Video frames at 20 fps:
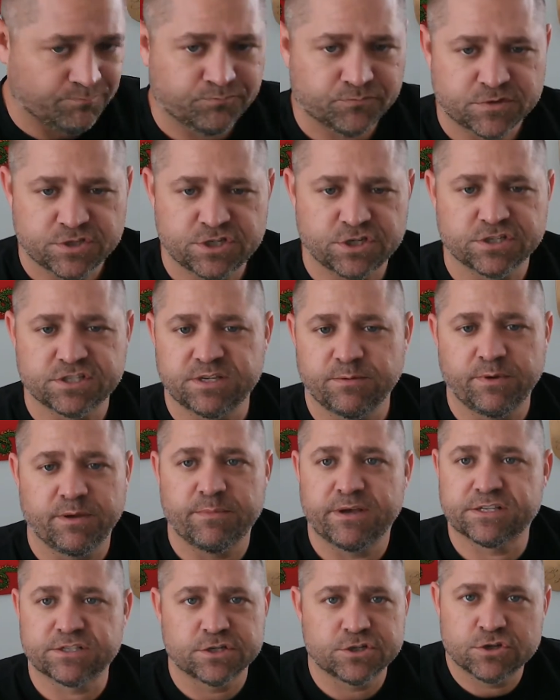Just send me a
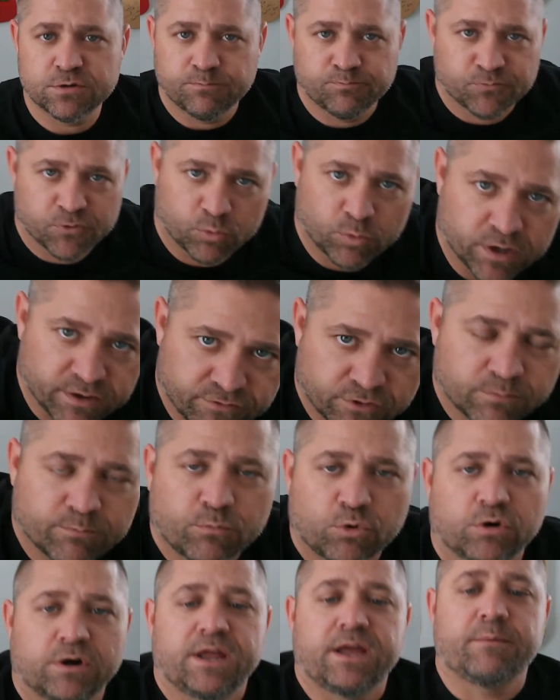message or whatever. I'm
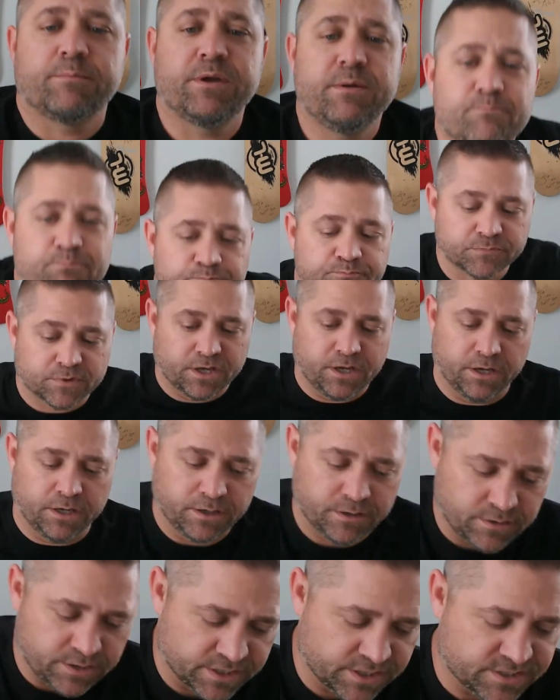more than happy.
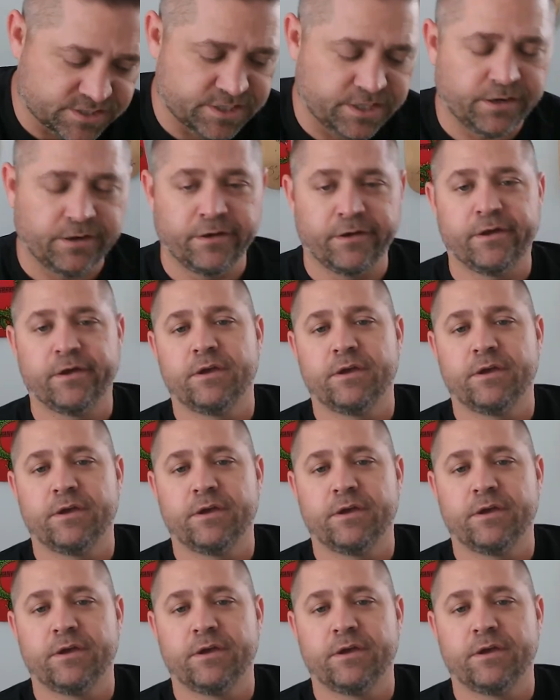Like I said.